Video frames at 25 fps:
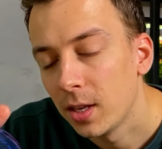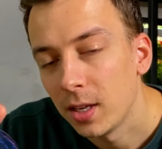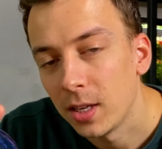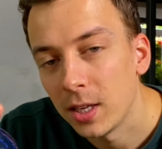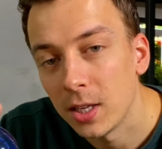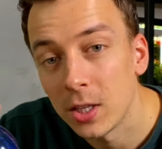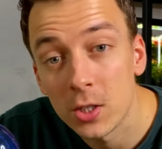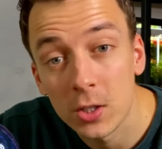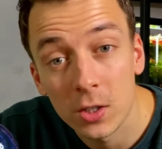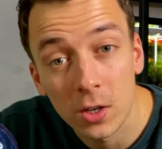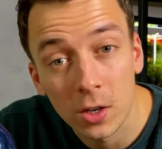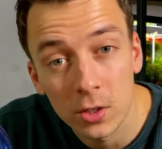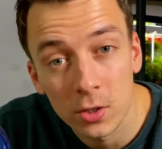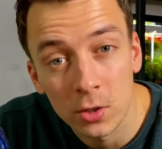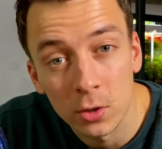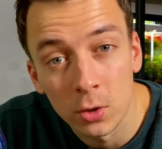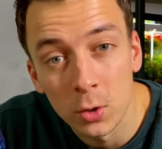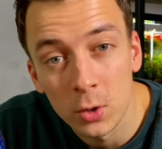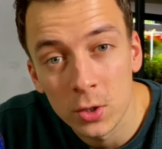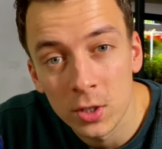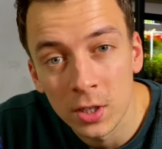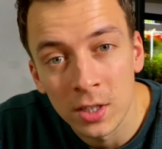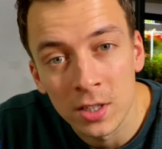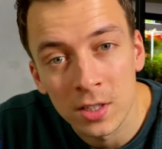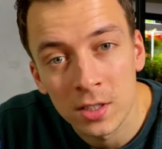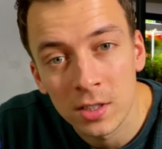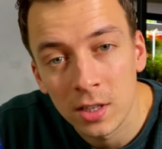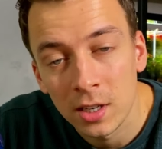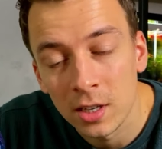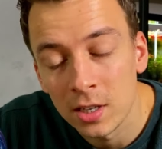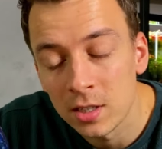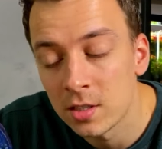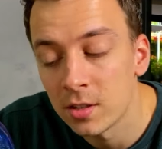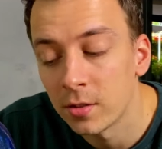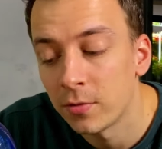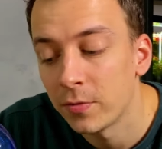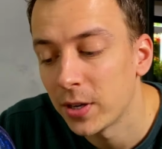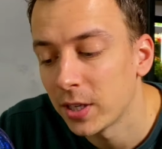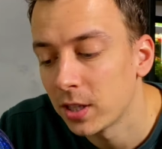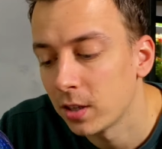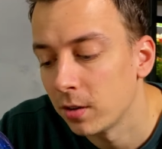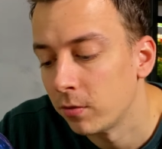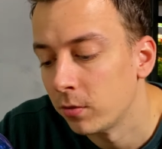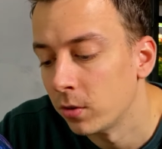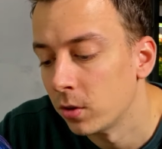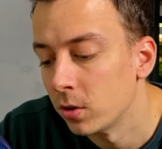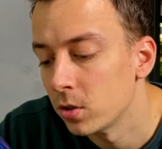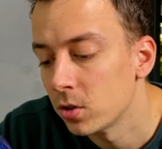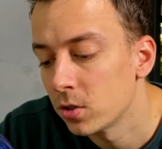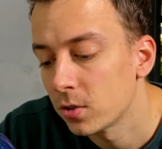it starts losing its
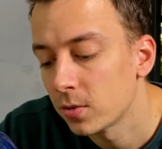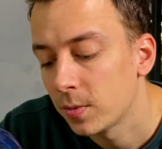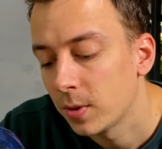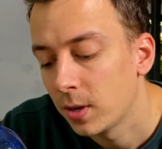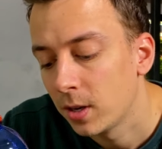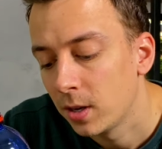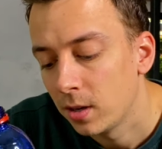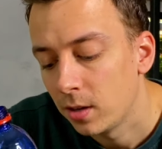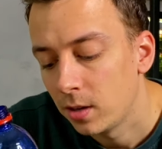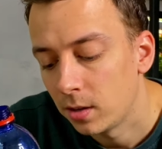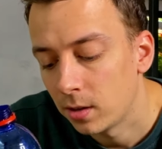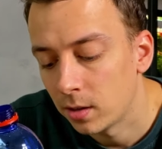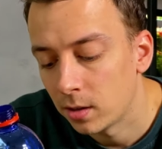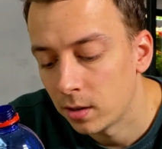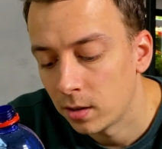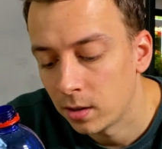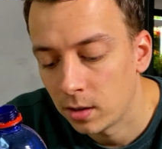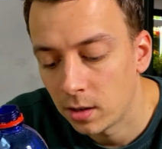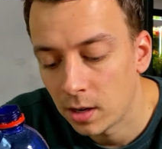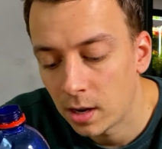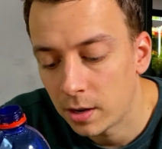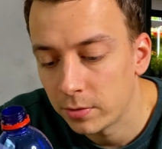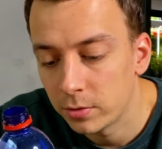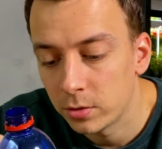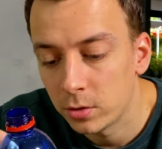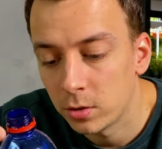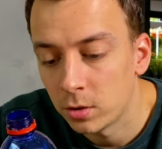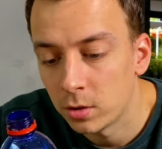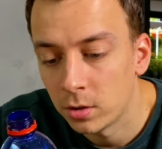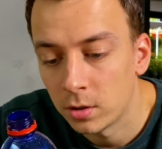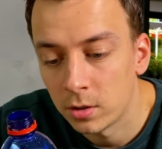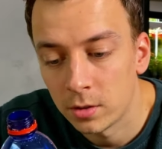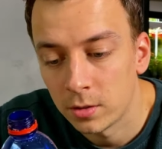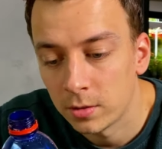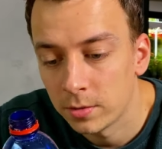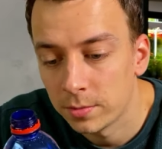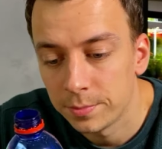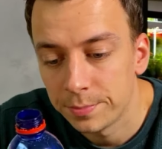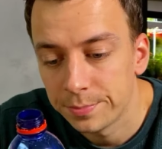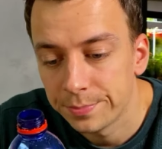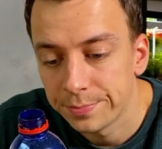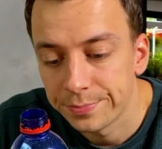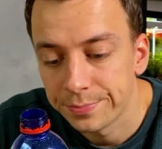effectiveness. Like after